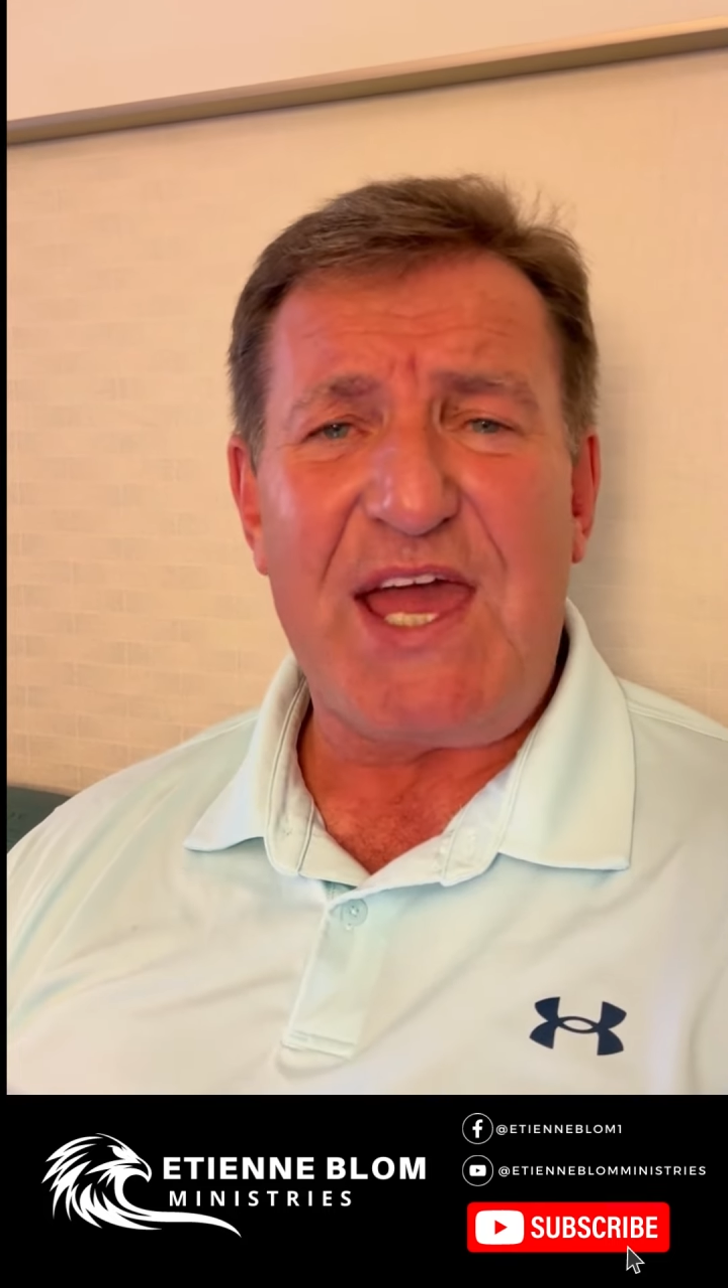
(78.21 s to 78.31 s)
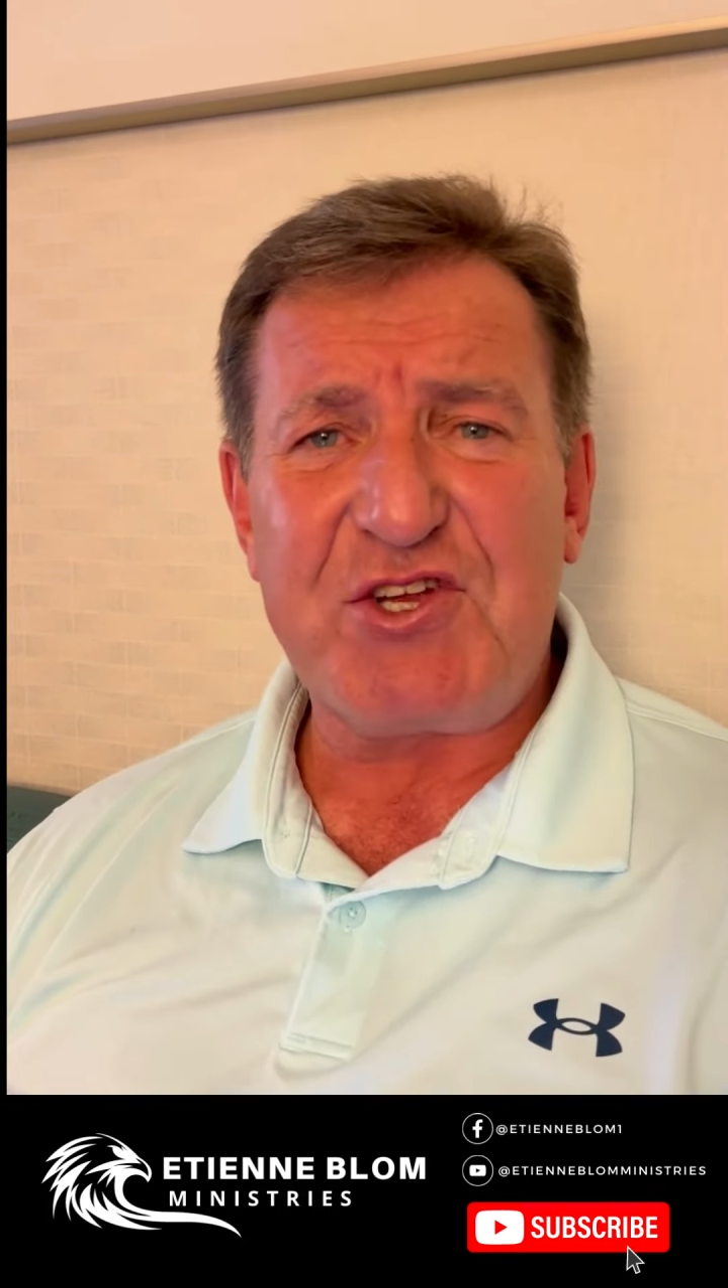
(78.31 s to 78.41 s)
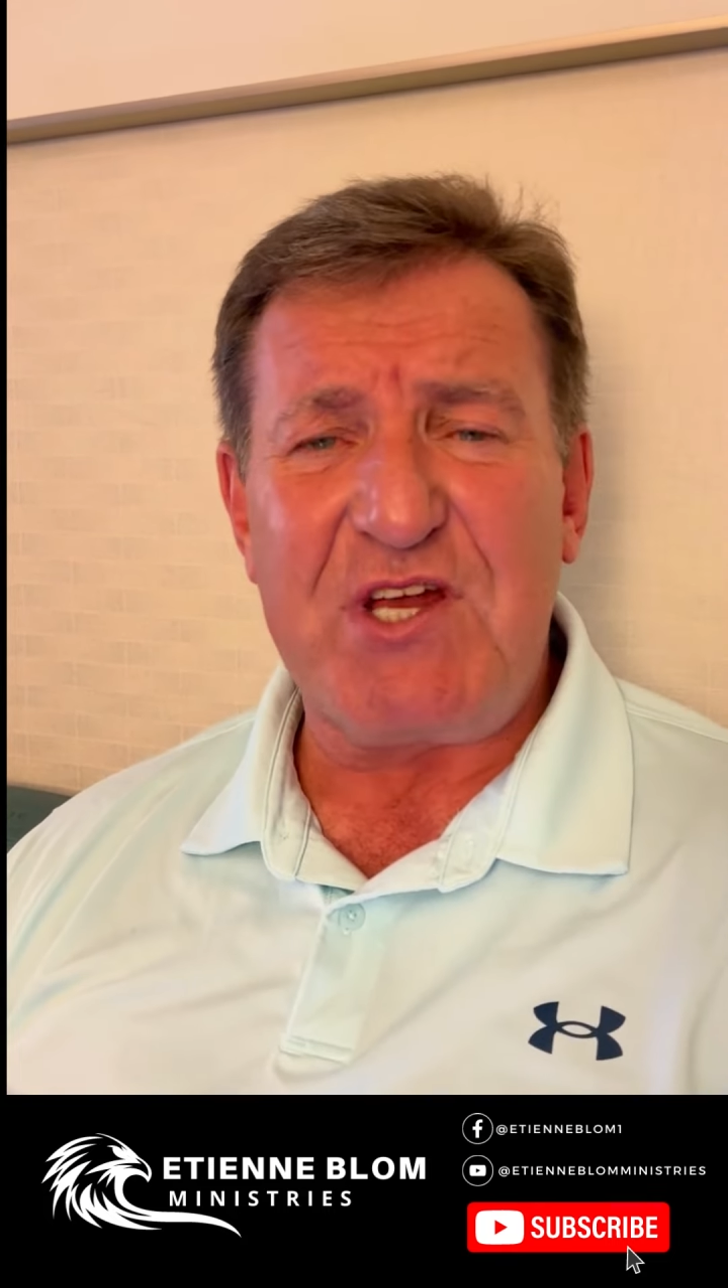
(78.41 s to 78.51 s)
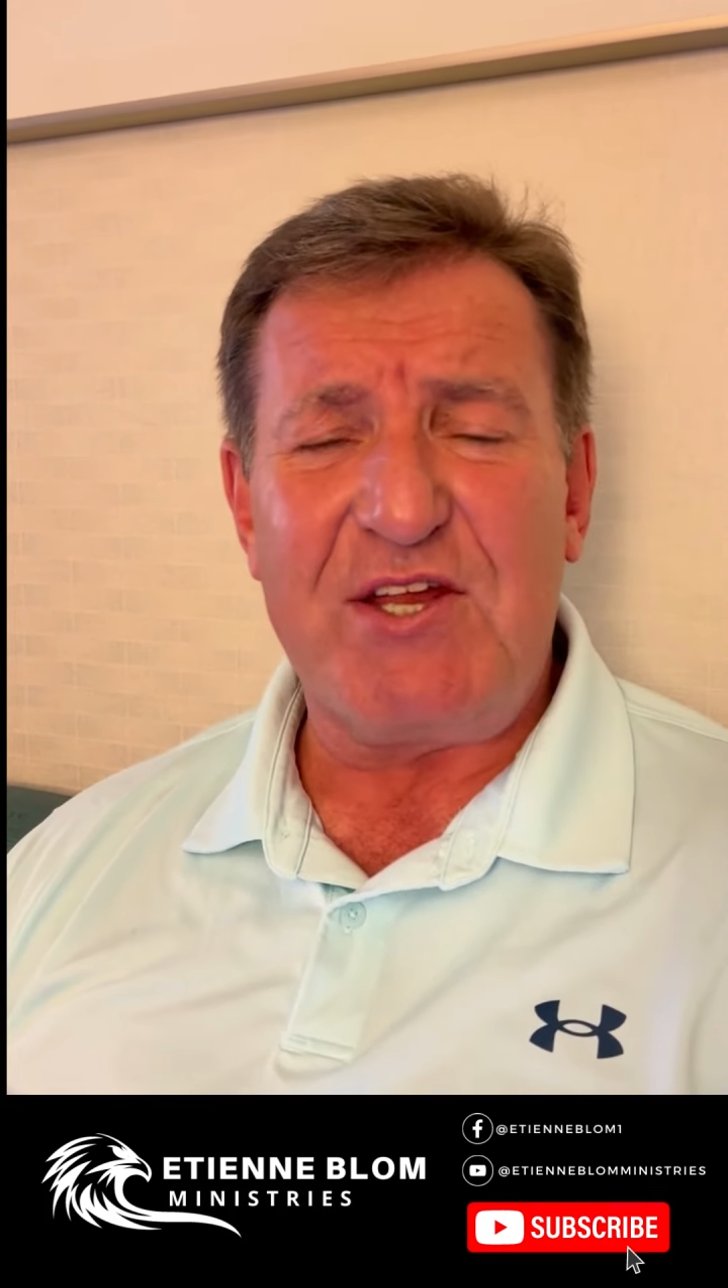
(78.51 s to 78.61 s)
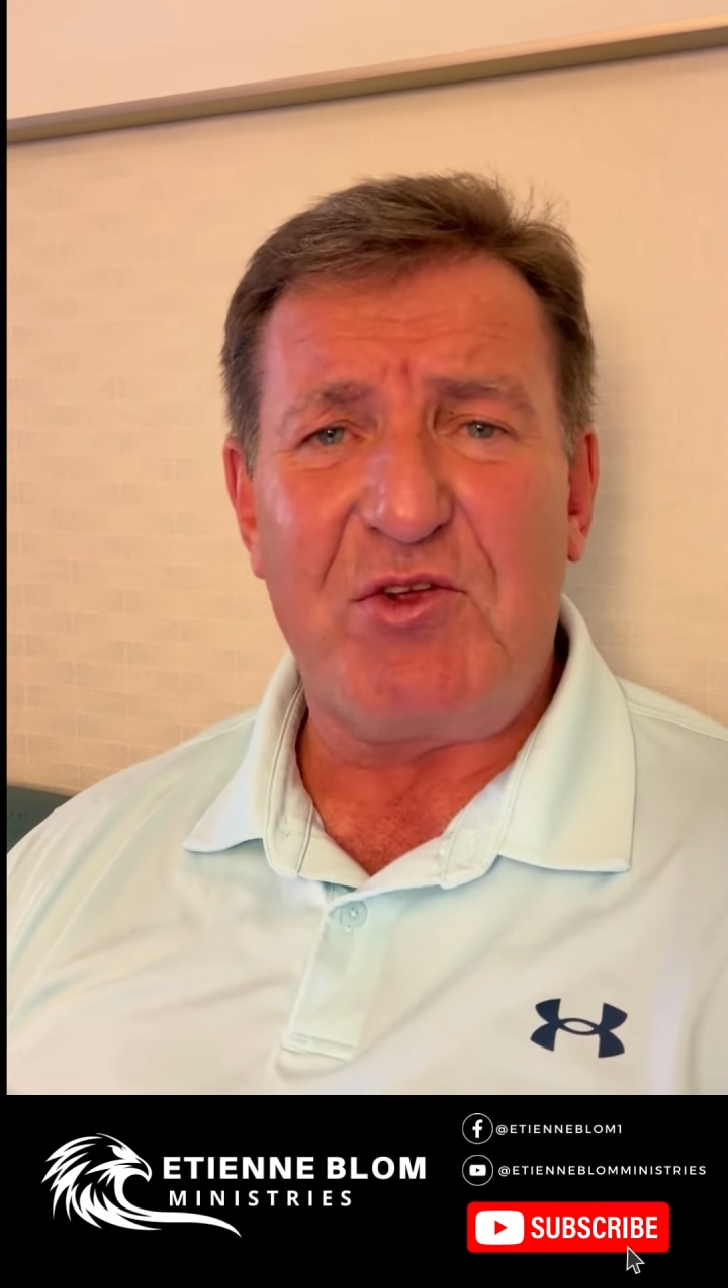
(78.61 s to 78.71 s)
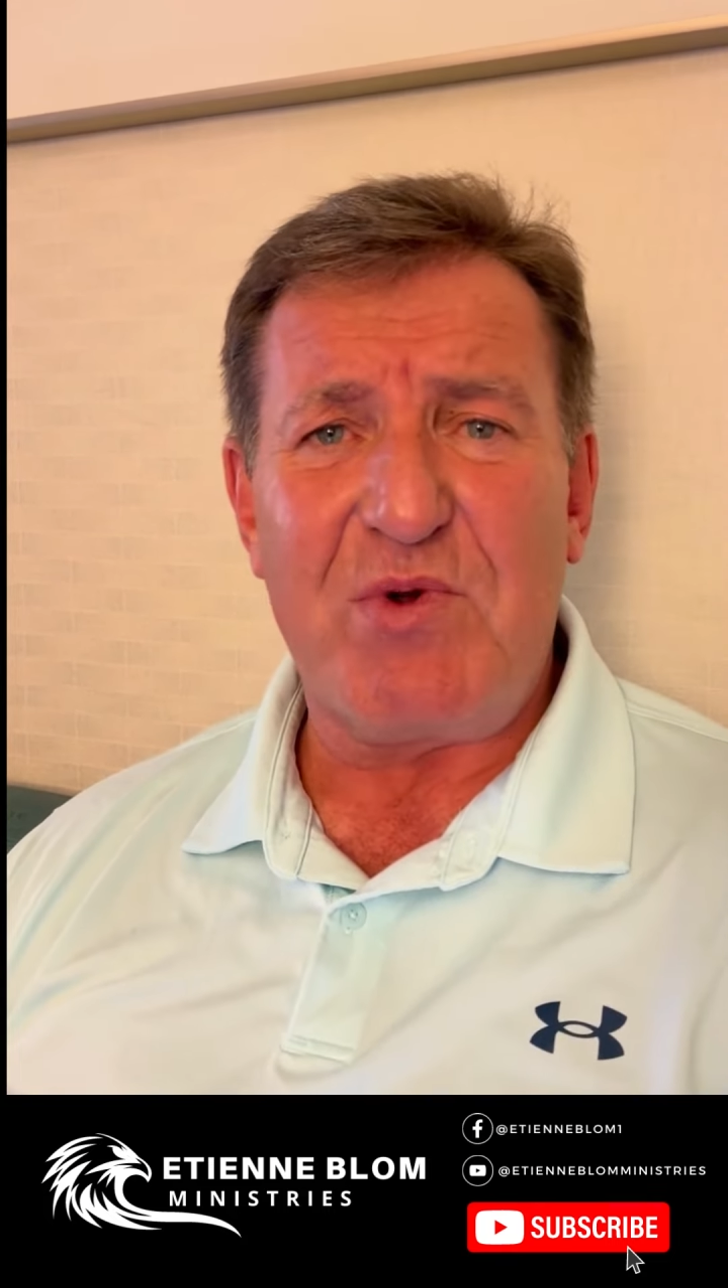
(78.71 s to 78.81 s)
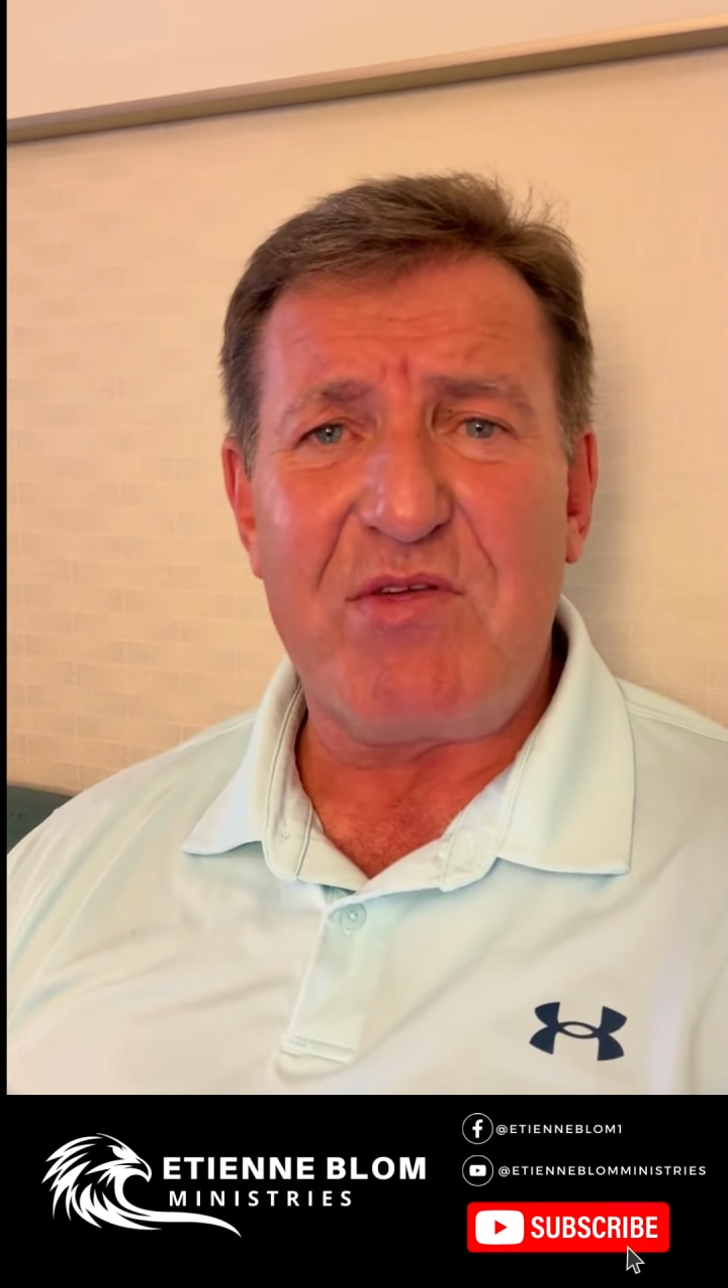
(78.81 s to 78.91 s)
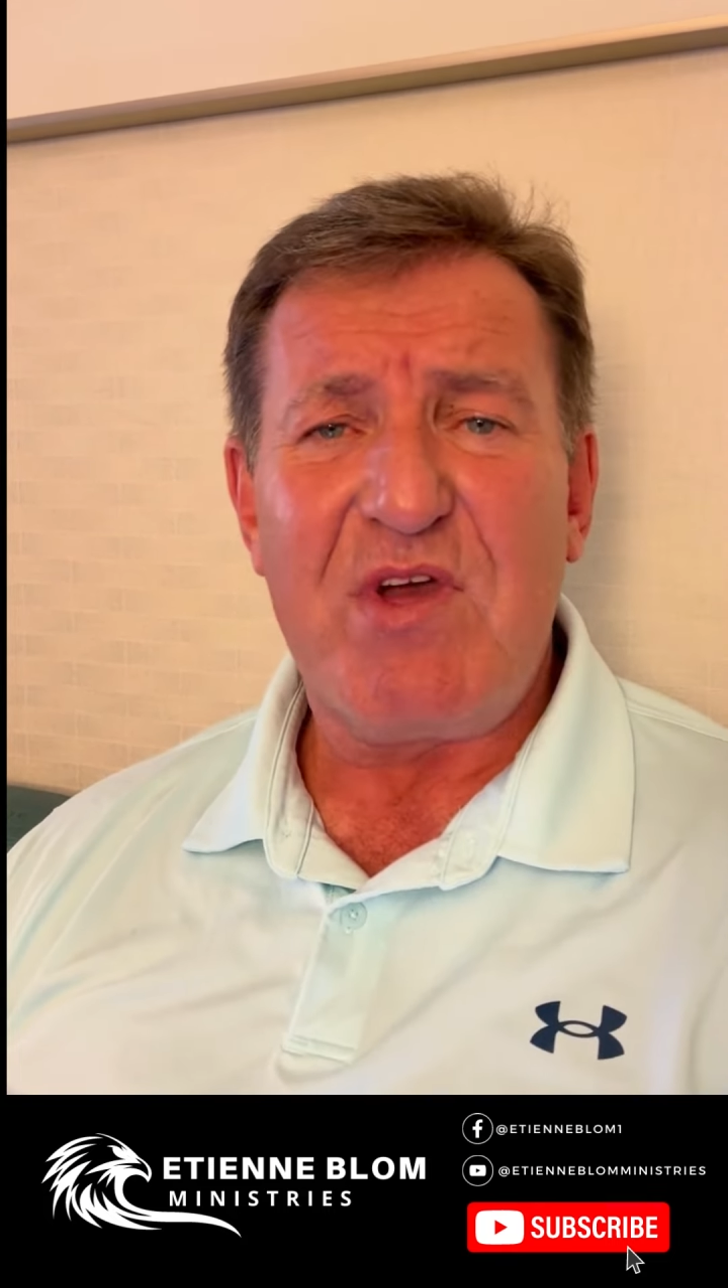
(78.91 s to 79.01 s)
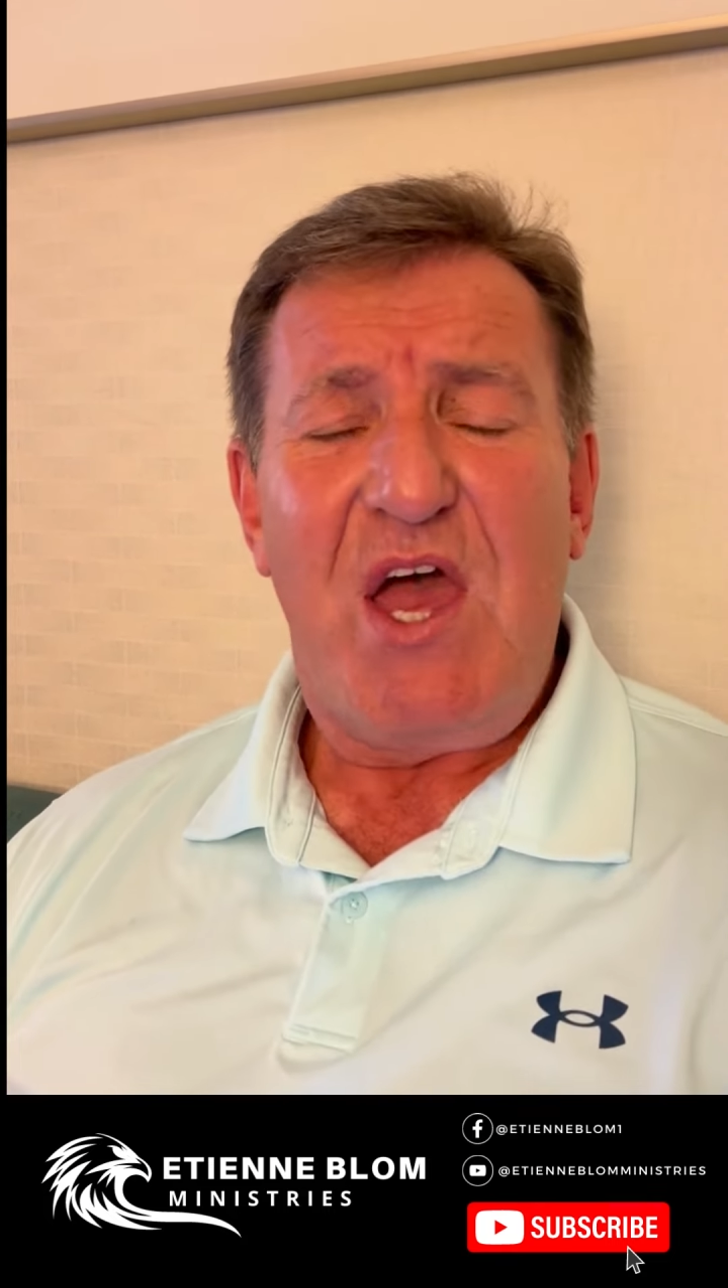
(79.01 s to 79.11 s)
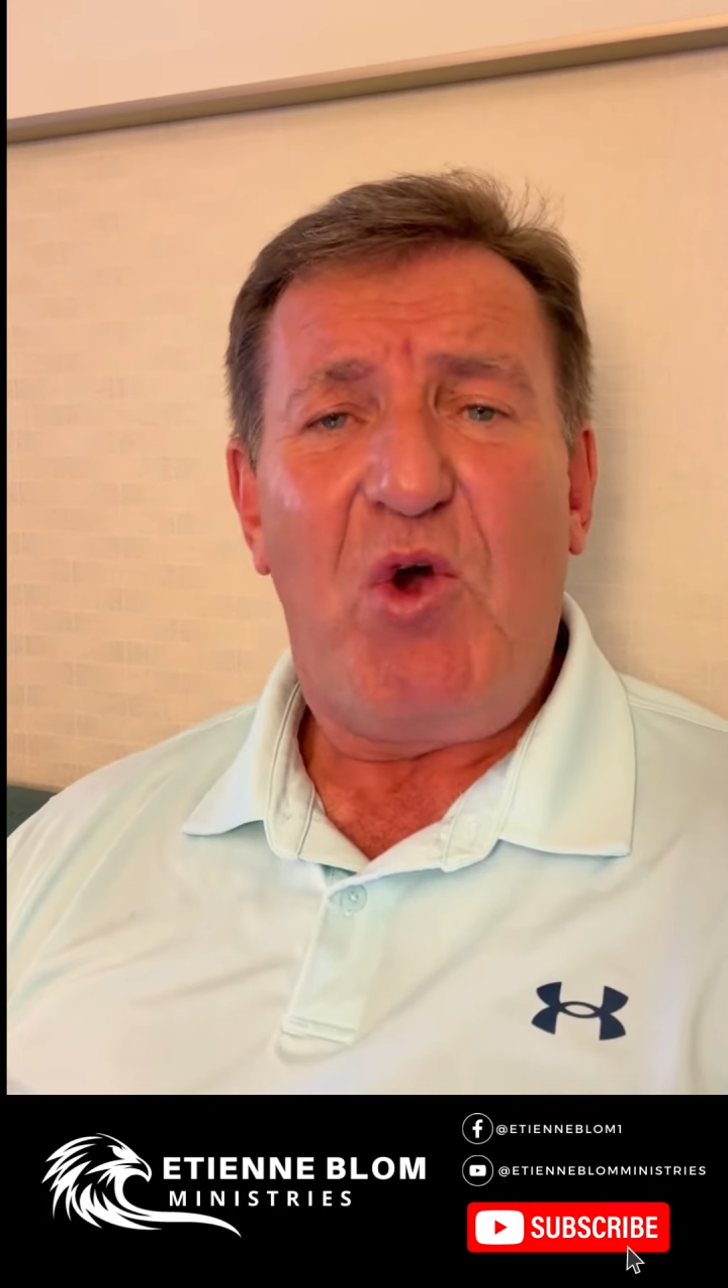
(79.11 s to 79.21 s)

actually do is